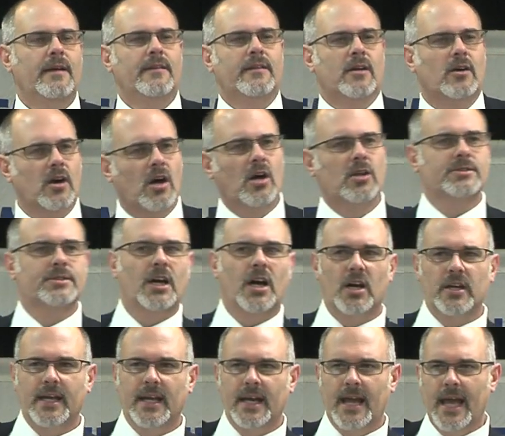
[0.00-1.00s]
They're all
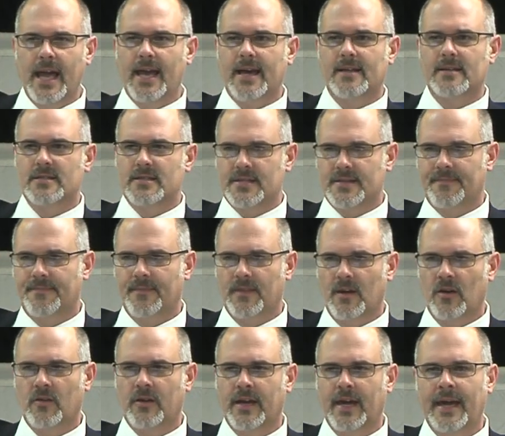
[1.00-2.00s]
talking heads,
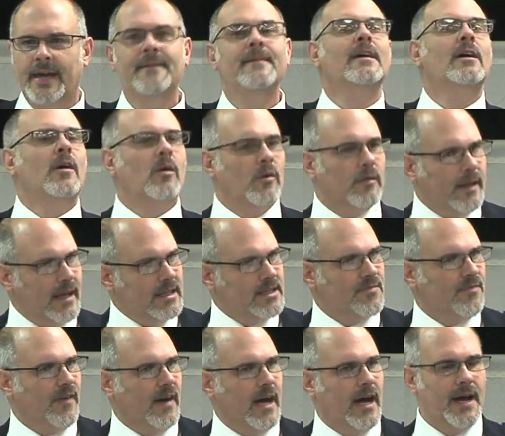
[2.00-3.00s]
okay? Well, that's
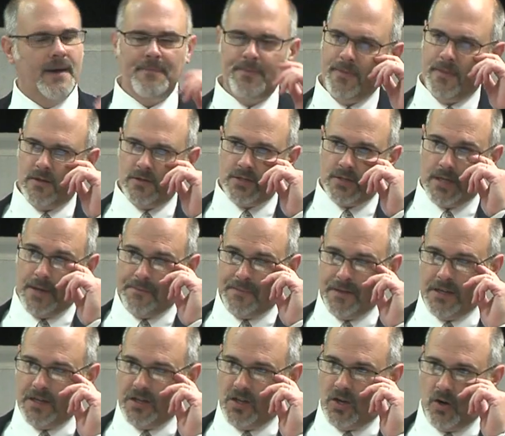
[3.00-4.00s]
fine. There's
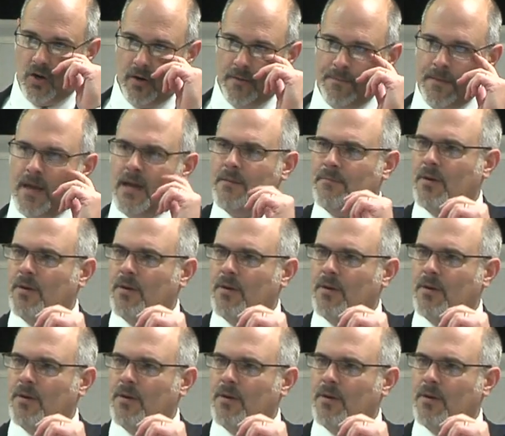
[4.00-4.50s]
something to learn.